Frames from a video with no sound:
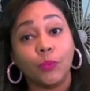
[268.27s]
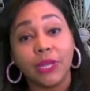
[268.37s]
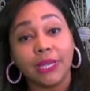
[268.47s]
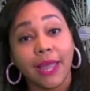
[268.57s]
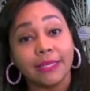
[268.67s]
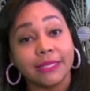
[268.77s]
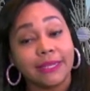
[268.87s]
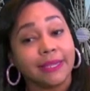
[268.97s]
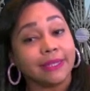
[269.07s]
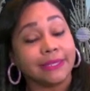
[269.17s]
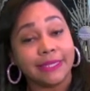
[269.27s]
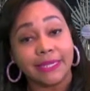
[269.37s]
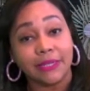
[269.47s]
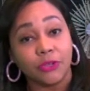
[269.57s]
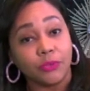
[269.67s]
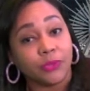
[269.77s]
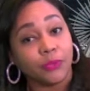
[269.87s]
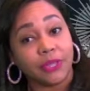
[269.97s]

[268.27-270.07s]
we like to get a deal with